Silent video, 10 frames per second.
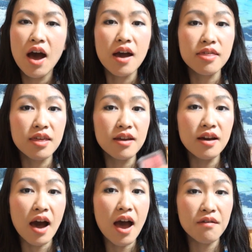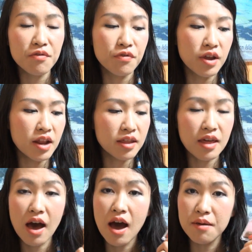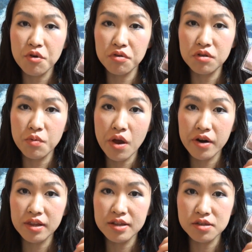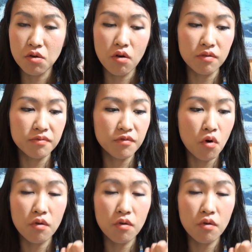I think I have a feeling that I'm going to be wearing this on